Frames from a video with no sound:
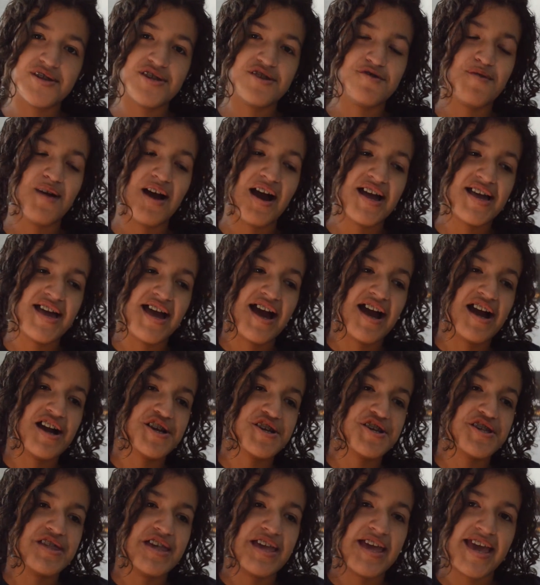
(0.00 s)
and I
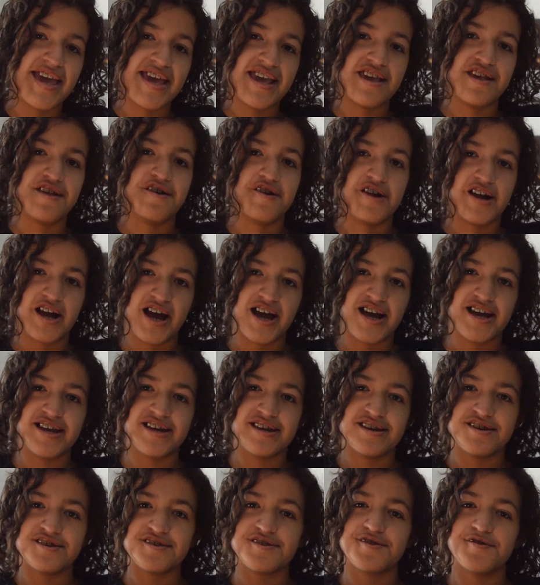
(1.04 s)
actually hate your
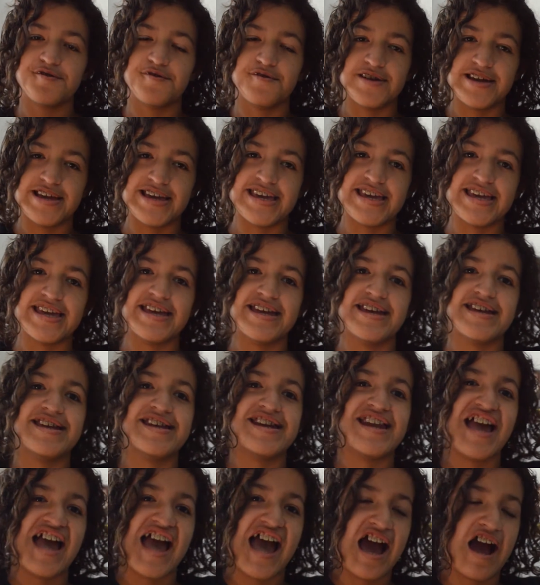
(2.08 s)
kind, so
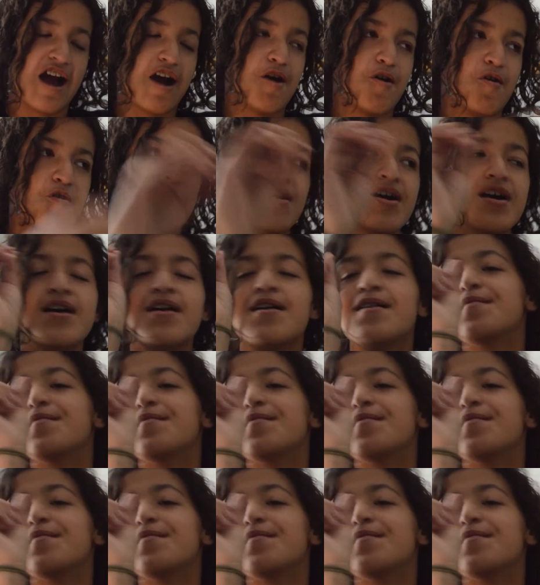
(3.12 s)
get out.